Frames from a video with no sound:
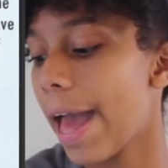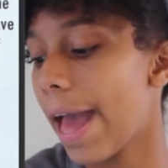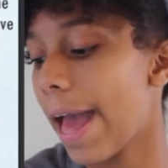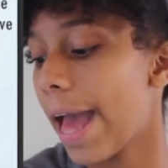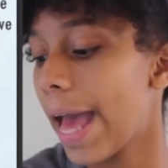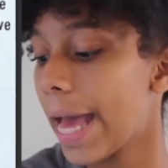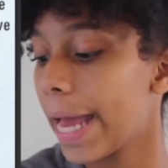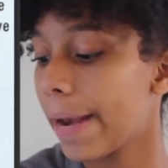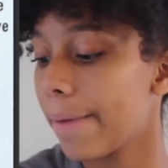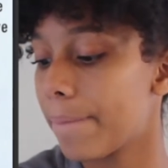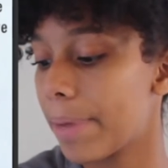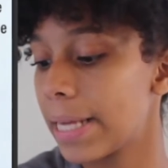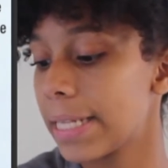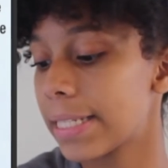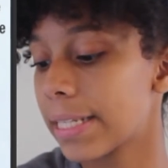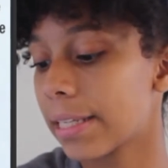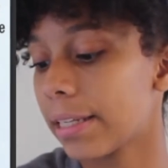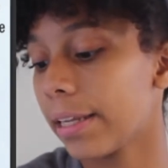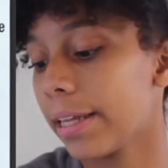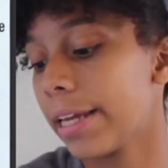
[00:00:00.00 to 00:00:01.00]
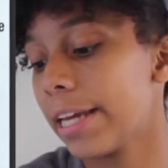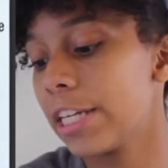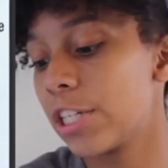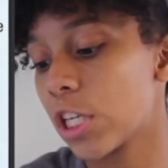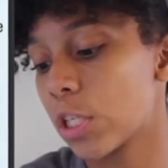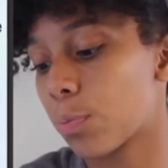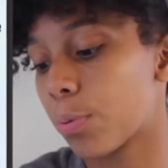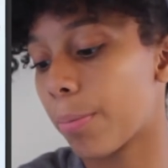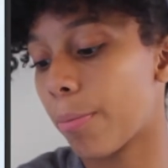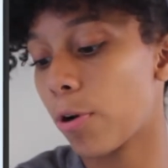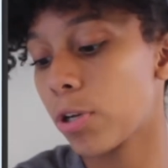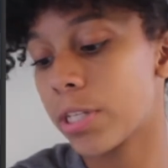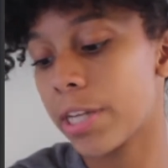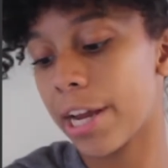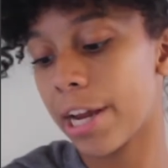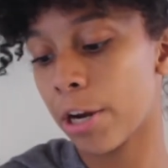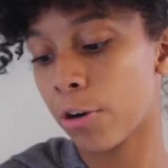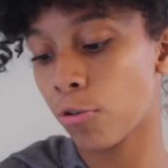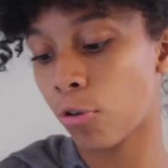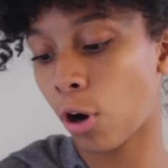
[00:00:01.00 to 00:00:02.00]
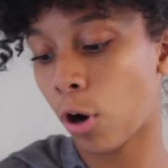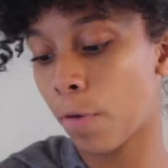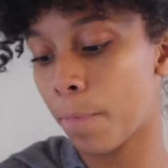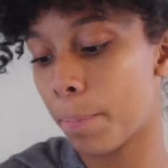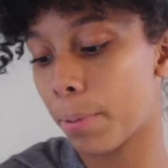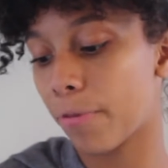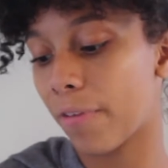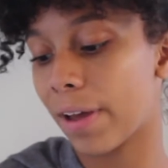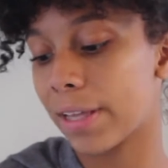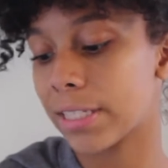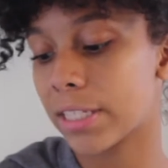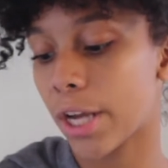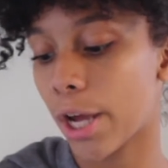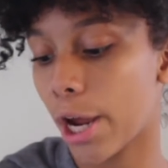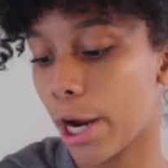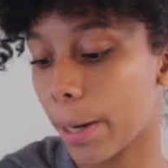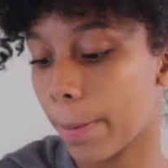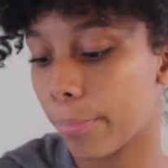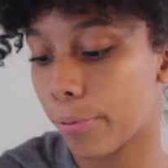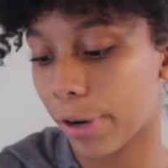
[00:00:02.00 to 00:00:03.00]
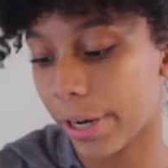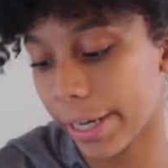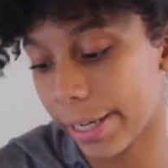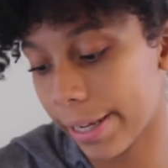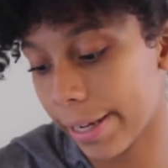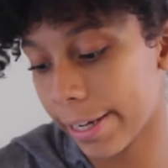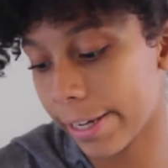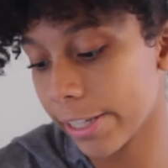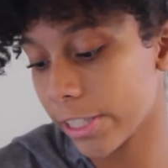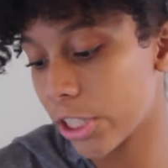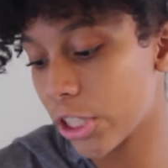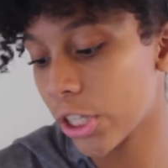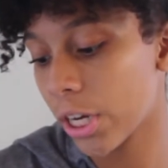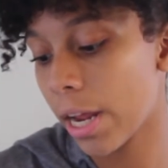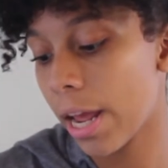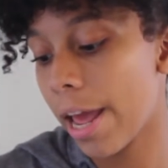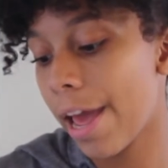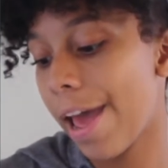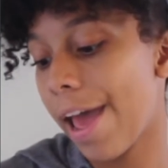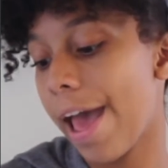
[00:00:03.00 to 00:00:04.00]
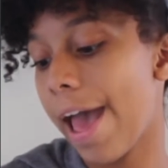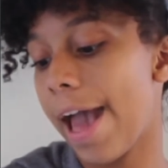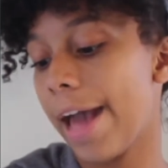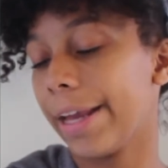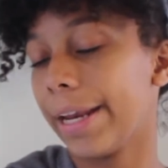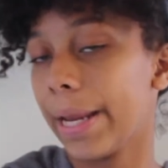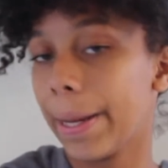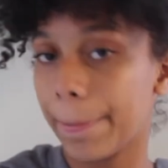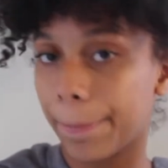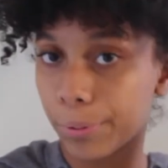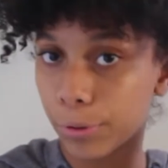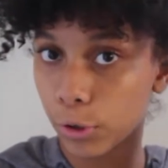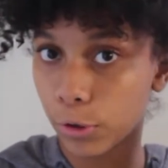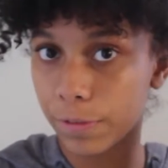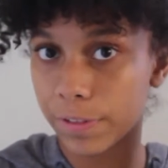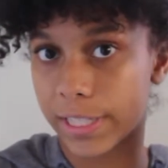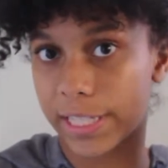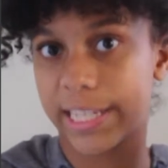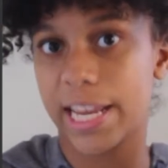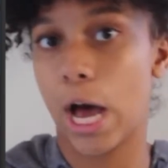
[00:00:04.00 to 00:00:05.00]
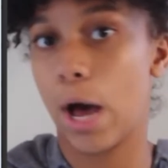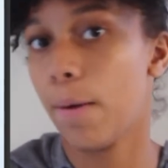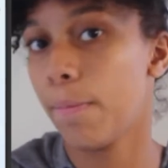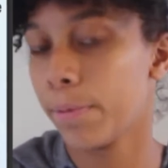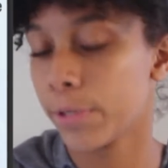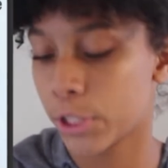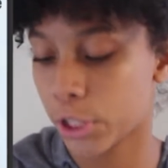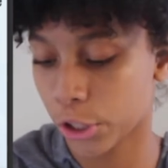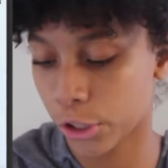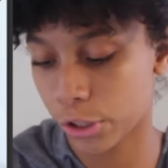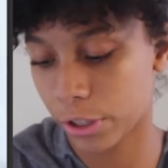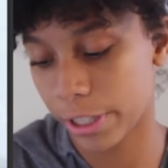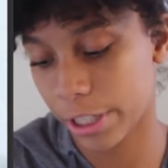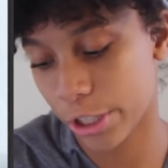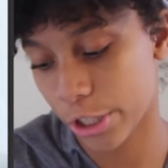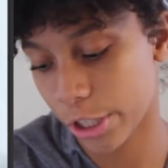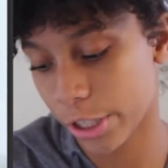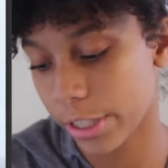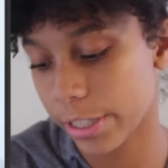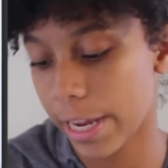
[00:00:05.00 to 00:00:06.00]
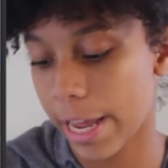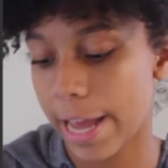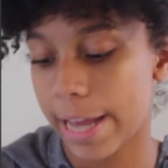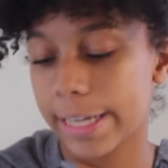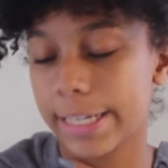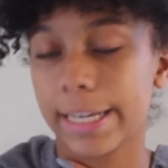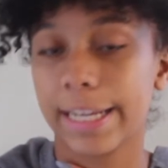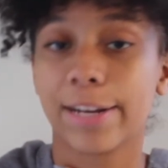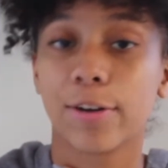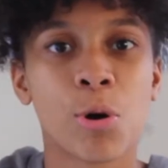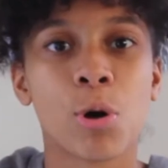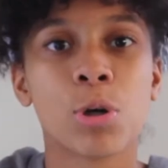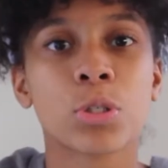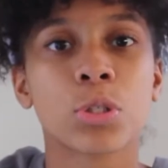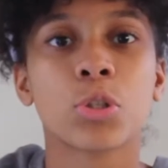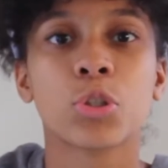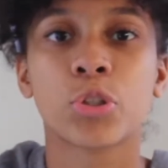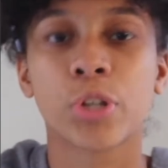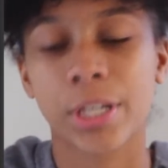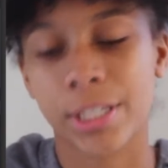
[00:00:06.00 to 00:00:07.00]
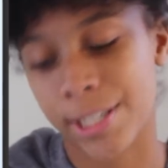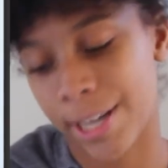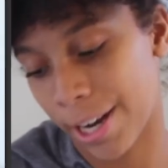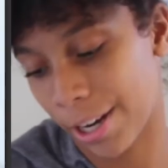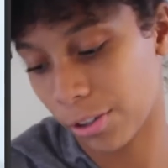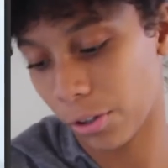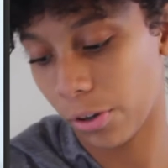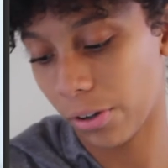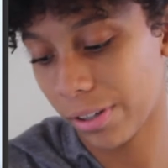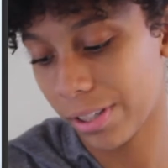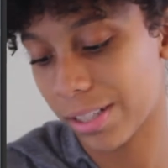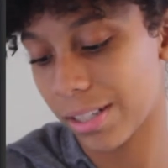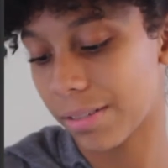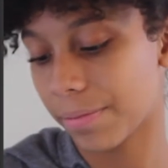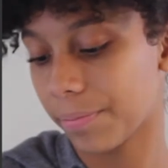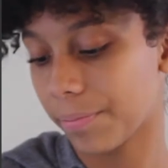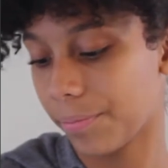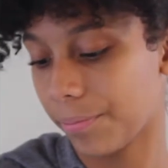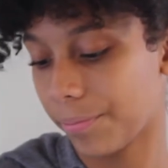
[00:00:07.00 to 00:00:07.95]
And basically it just promotes hair growth, prevents hair breakage, and improves scalp circulation, and it also treats hair loss.